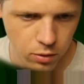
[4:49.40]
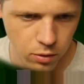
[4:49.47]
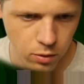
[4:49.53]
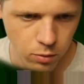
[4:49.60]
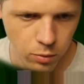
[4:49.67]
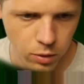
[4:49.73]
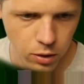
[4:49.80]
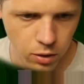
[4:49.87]

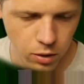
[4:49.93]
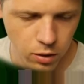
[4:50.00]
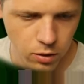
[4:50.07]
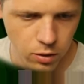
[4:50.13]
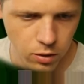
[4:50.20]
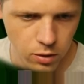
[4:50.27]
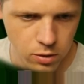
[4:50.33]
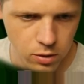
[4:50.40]
when it
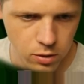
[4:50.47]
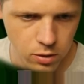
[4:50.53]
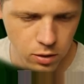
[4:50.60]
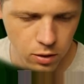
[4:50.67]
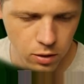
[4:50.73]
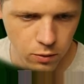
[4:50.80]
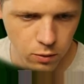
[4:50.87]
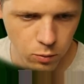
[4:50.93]
doesn't
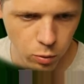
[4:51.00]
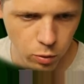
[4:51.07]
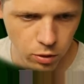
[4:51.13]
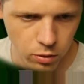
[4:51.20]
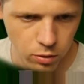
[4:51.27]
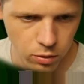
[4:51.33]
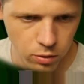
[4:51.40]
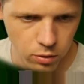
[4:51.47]
even
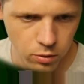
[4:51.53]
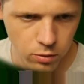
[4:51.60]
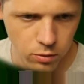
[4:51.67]
work.